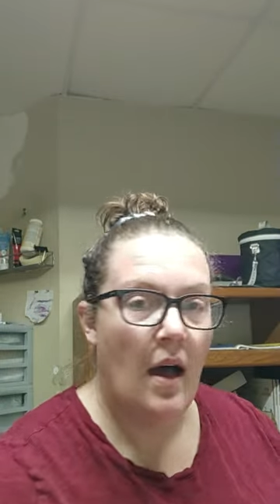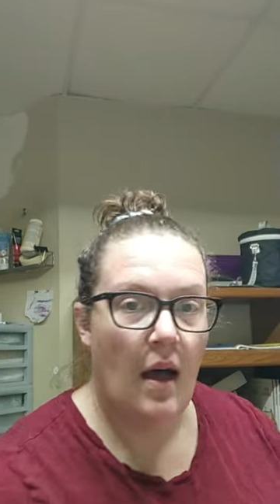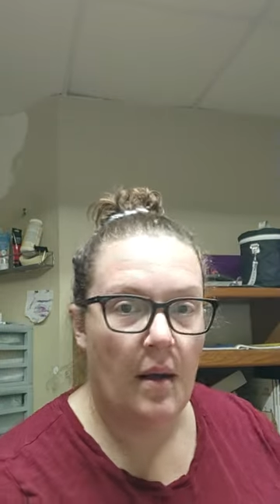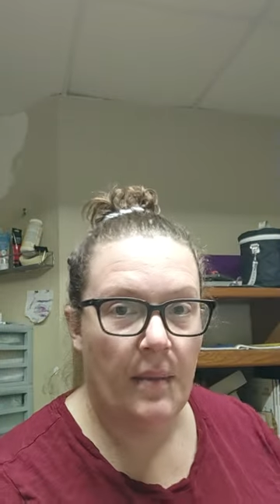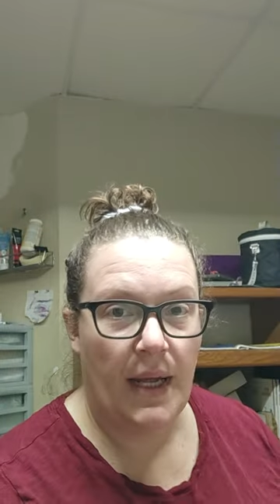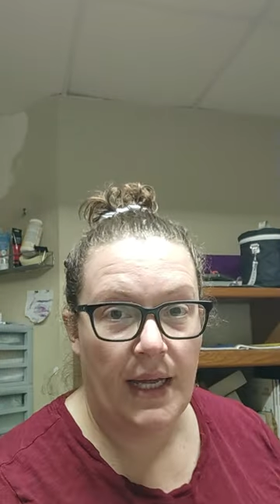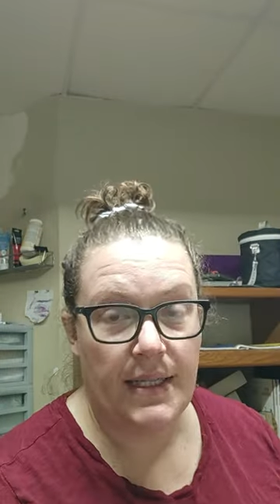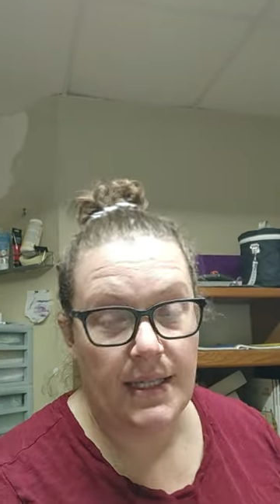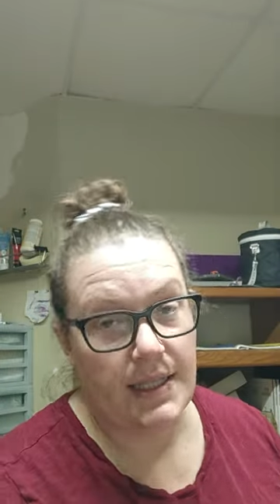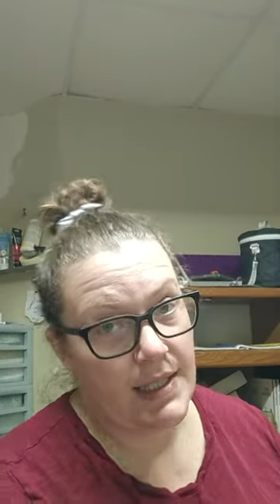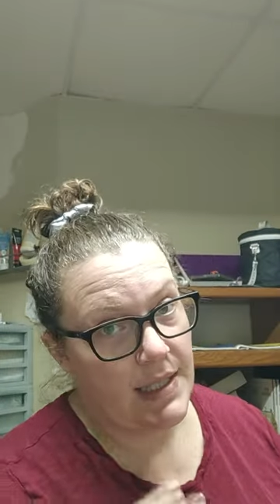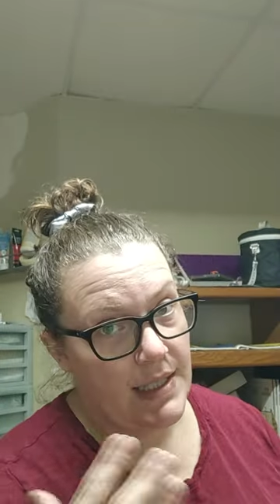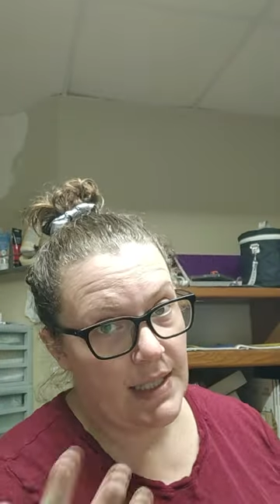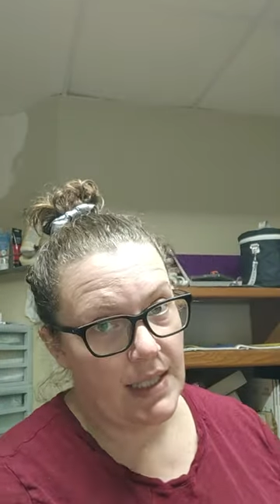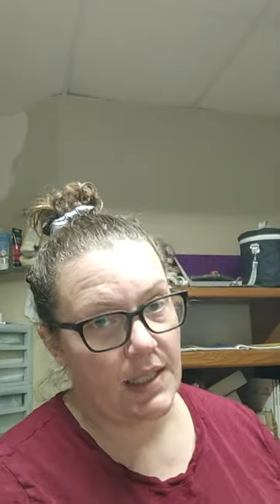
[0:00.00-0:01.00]
um, as a
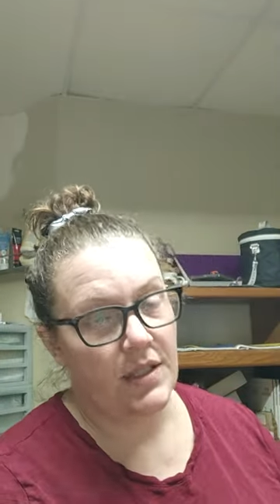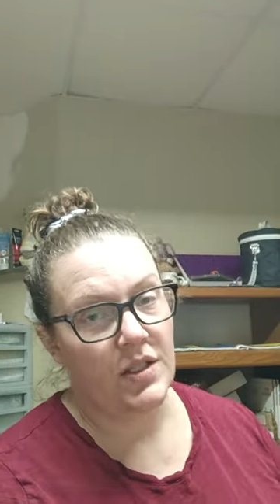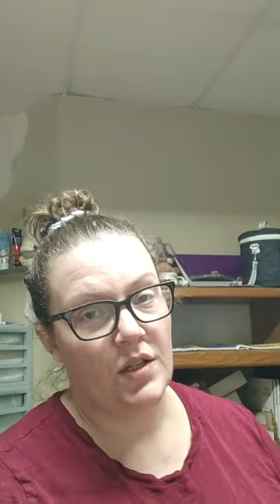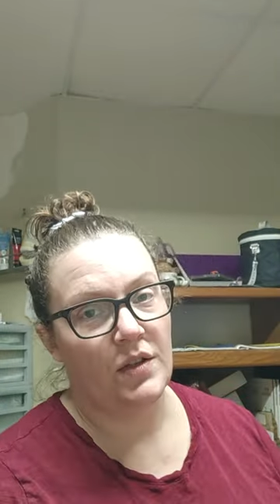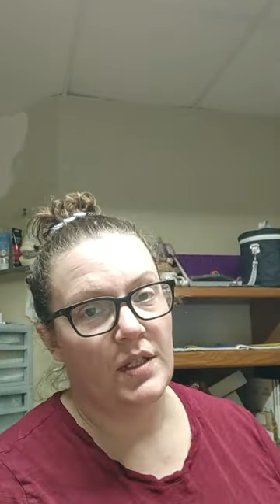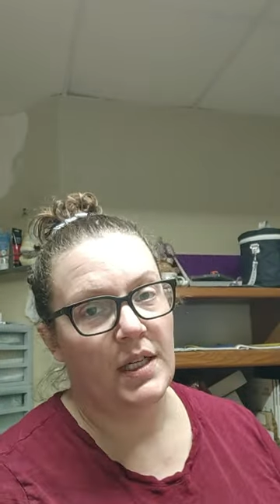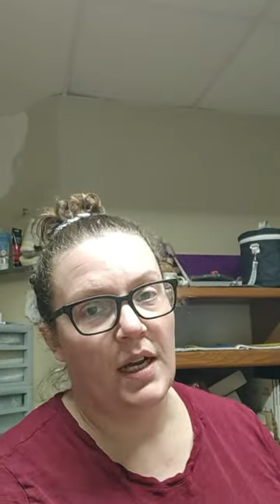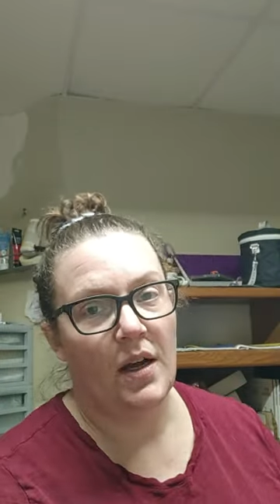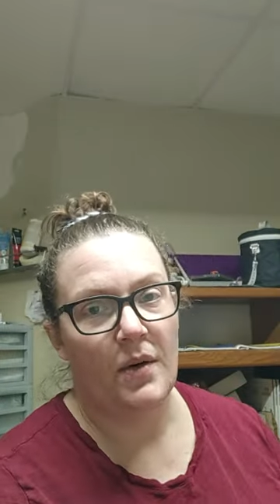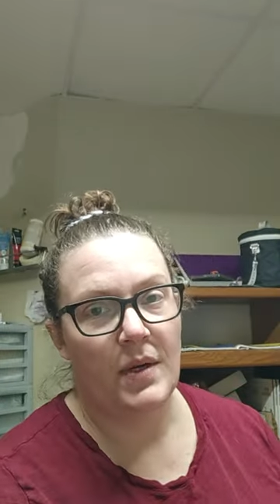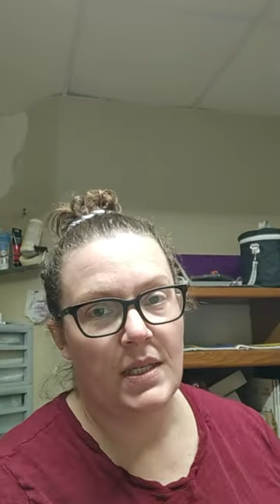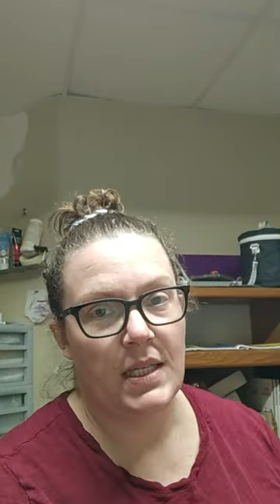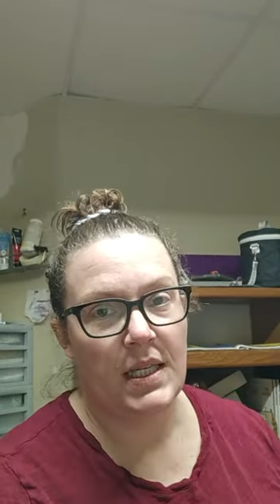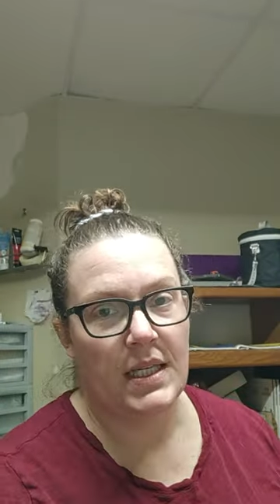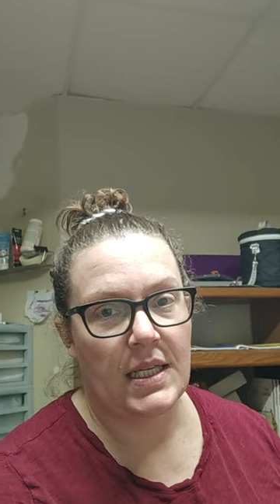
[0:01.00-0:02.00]
Scentsy consultant, I
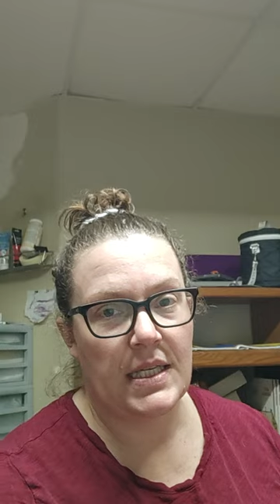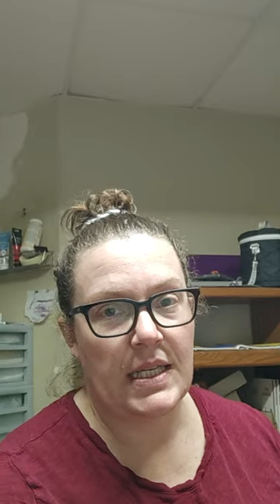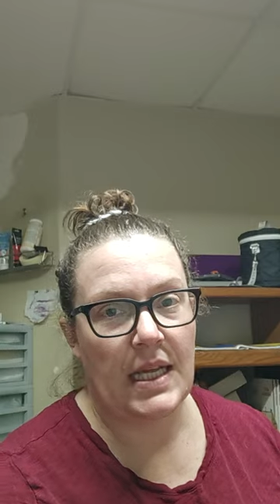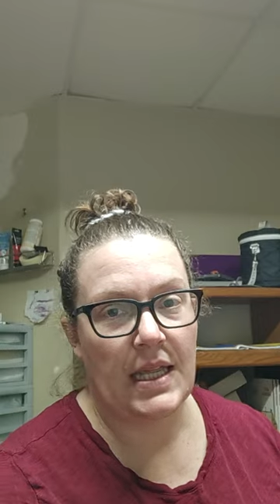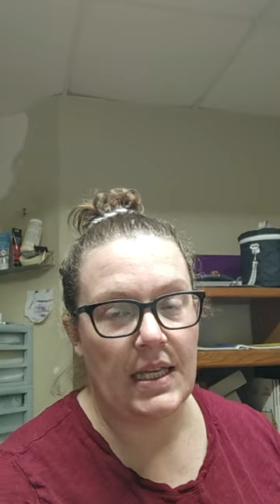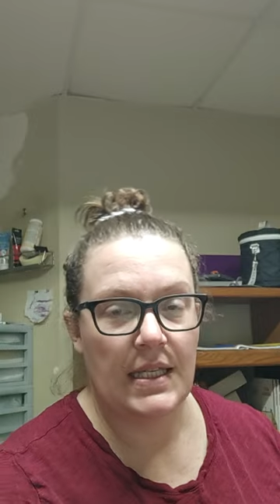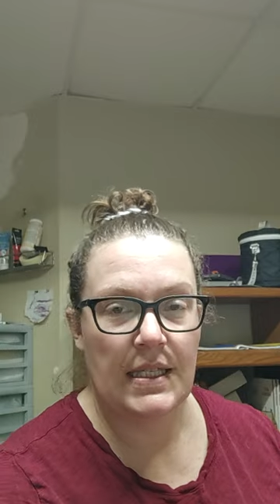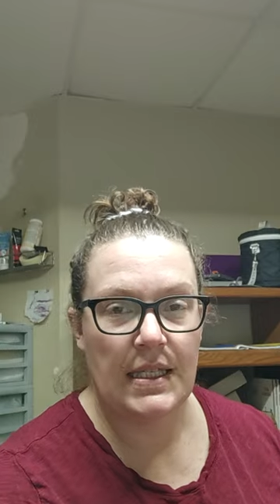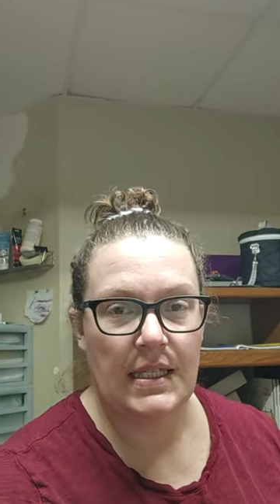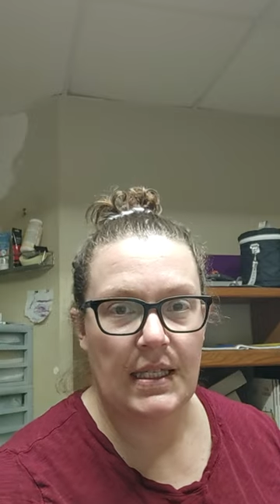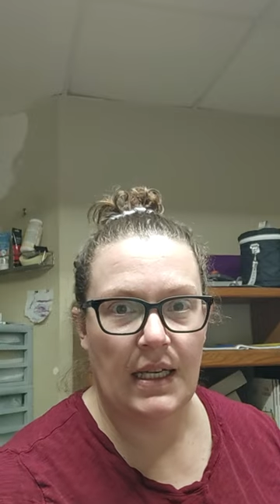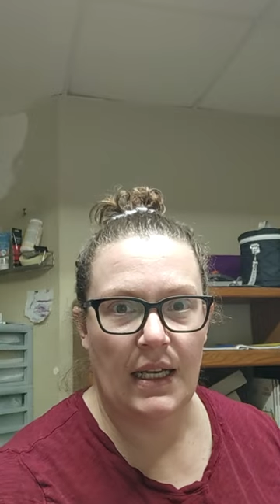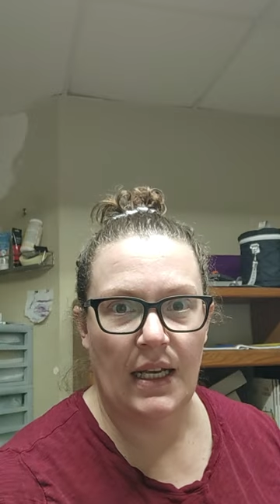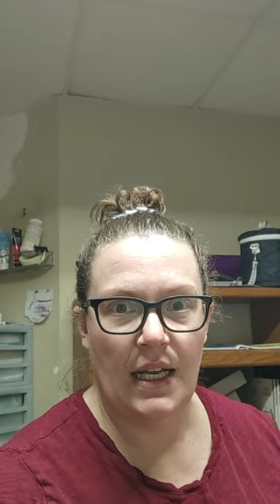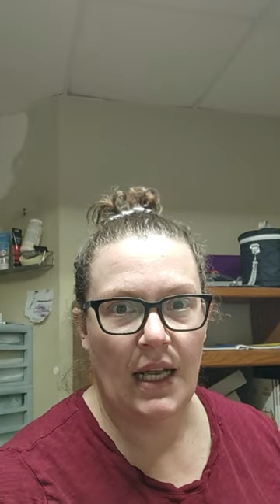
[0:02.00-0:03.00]
always like to say this is
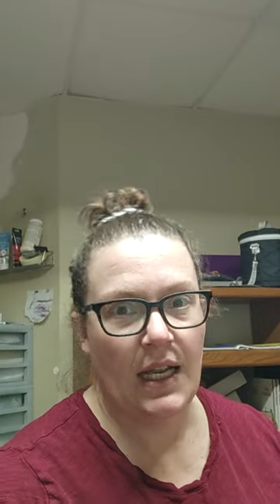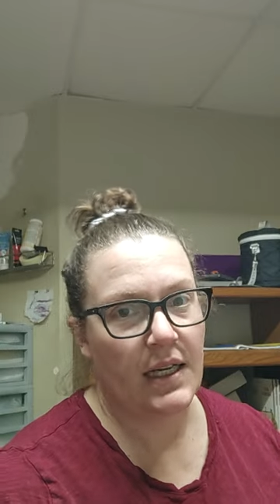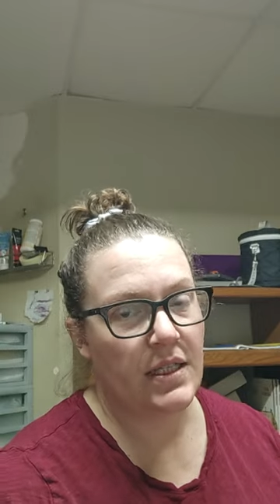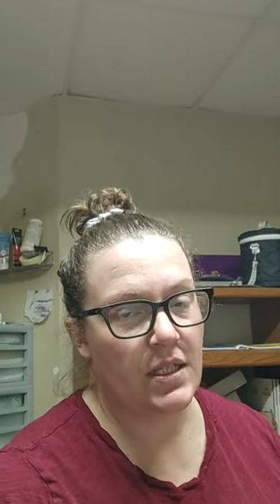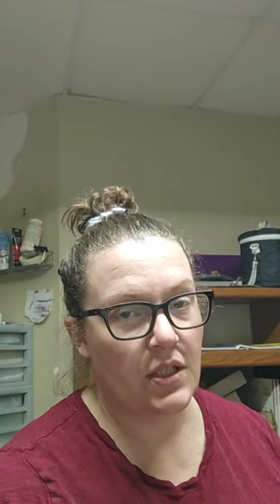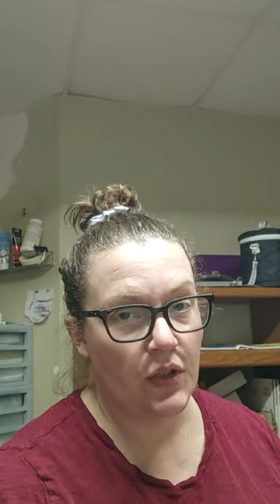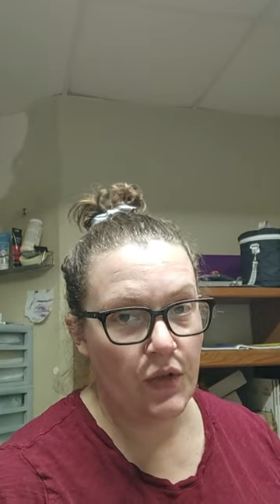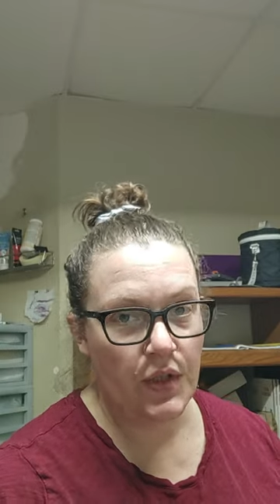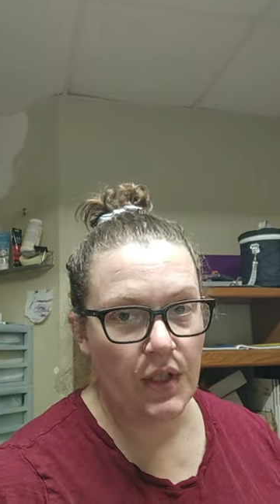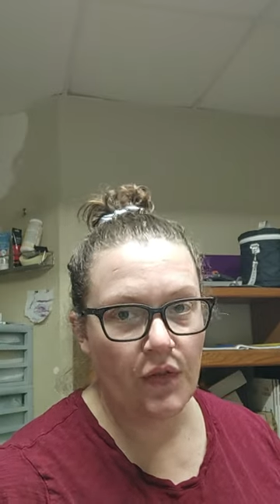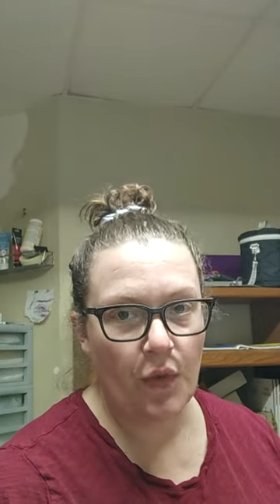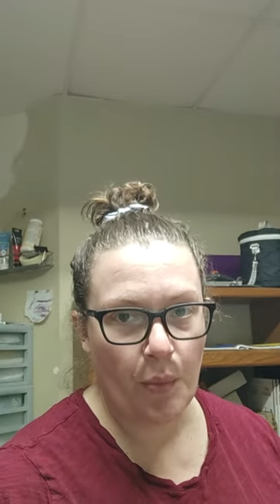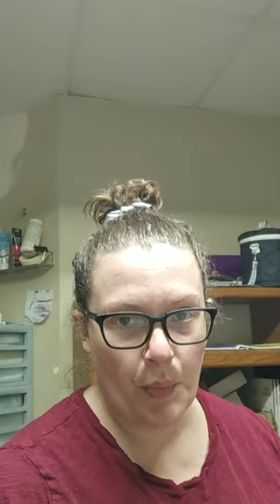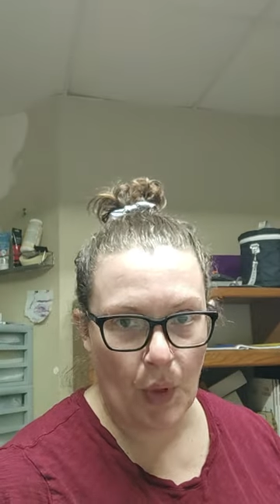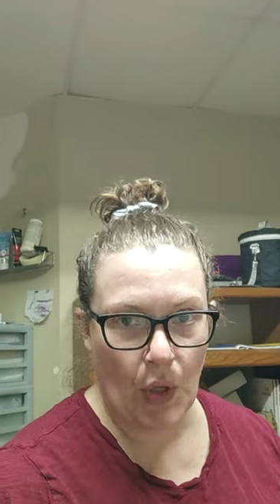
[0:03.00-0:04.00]
an
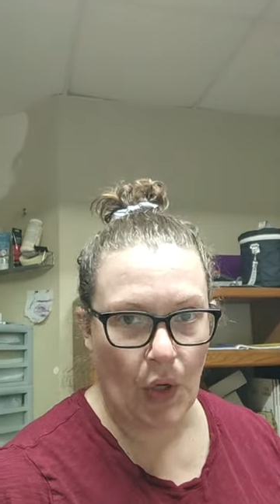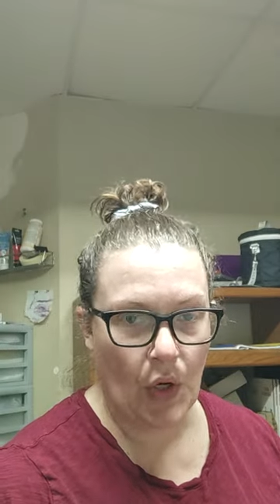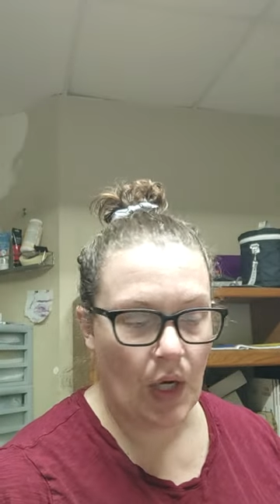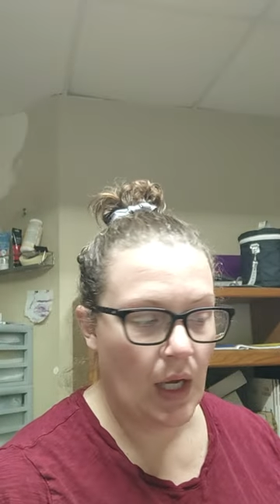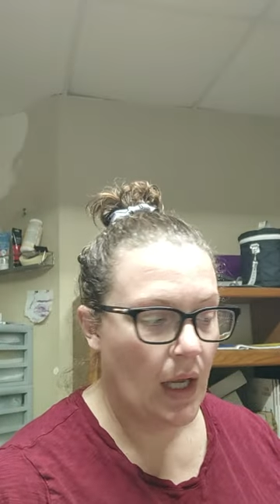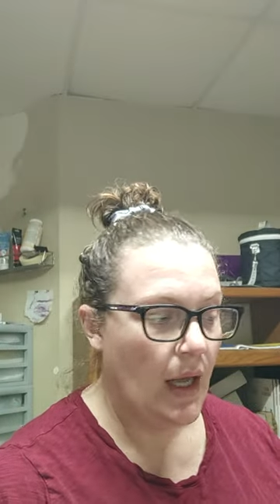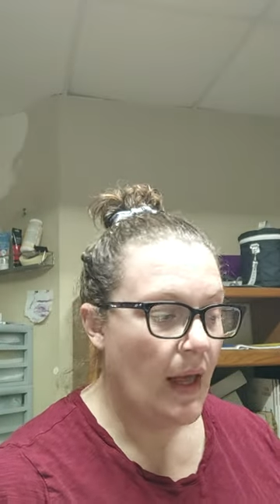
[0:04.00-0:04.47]
exclusive perk